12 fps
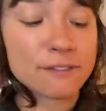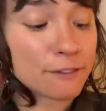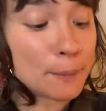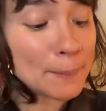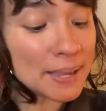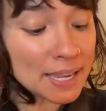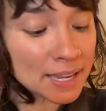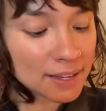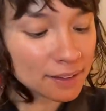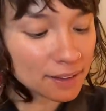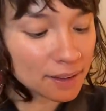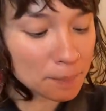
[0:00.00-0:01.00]
For
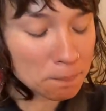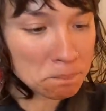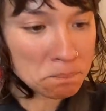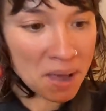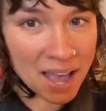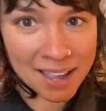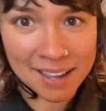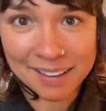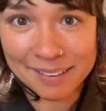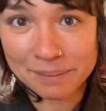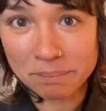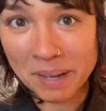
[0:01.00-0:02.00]
me,
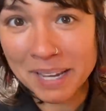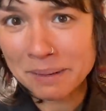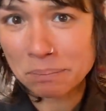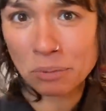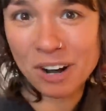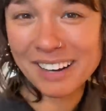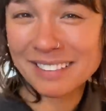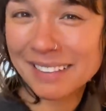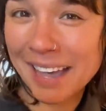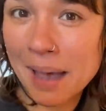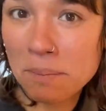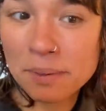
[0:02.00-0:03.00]
my my price
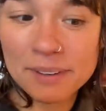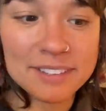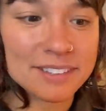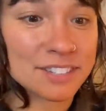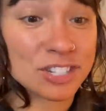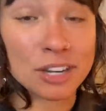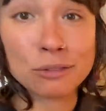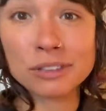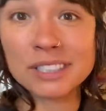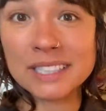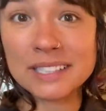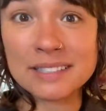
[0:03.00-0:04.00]
cap
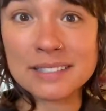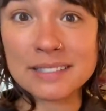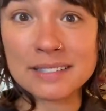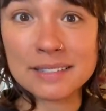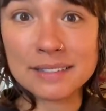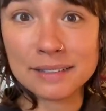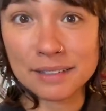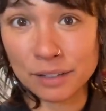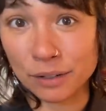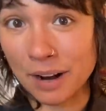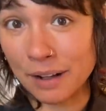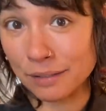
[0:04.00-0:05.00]
generally is
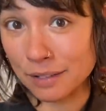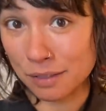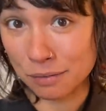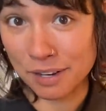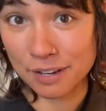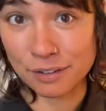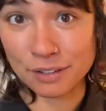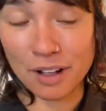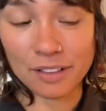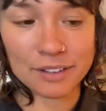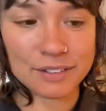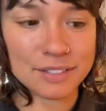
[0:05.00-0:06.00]
around the
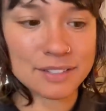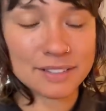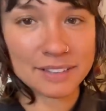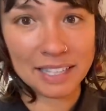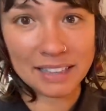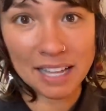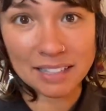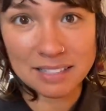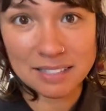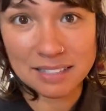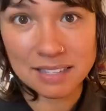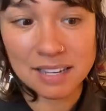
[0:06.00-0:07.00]
$300. Like
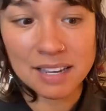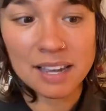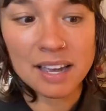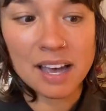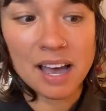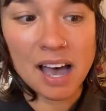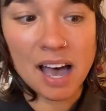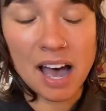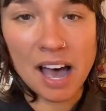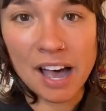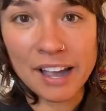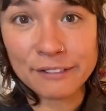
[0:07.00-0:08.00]
that's
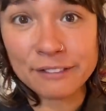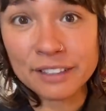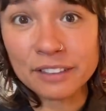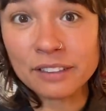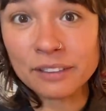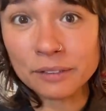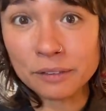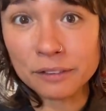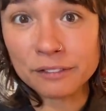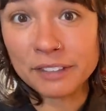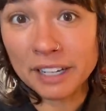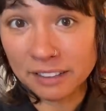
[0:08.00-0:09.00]
I feel
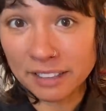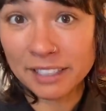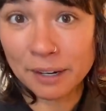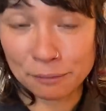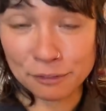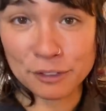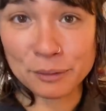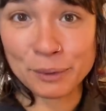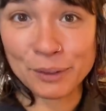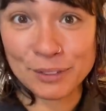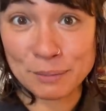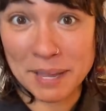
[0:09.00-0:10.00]
fairly
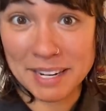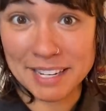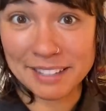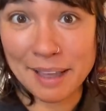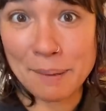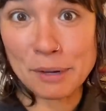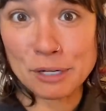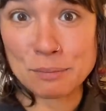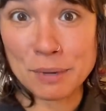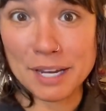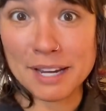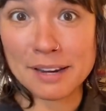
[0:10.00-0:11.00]
comfortable spending that much
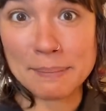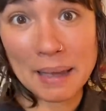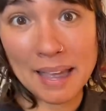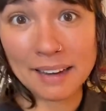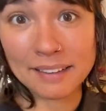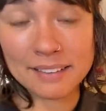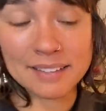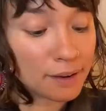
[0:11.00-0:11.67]
money on a pen.